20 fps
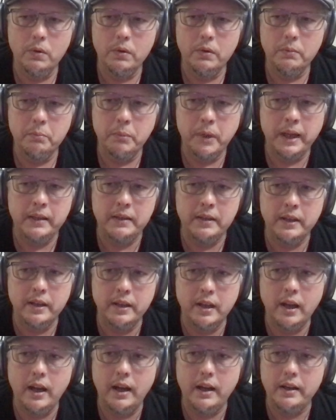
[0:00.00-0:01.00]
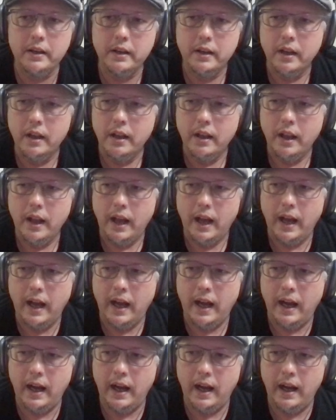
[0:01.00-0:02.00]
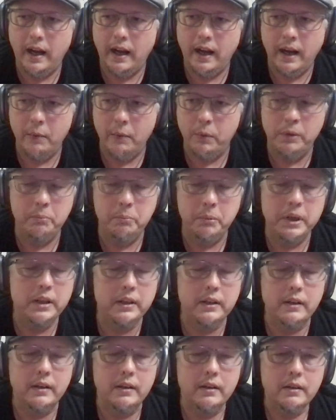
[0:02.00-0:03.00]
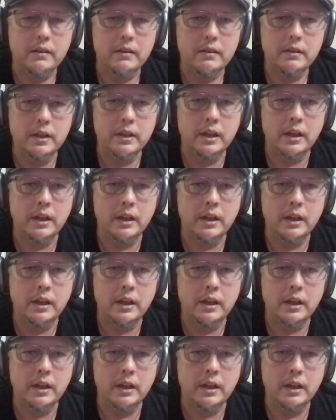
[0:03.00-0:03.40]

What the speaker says: mainly God, I wouldn't be here. He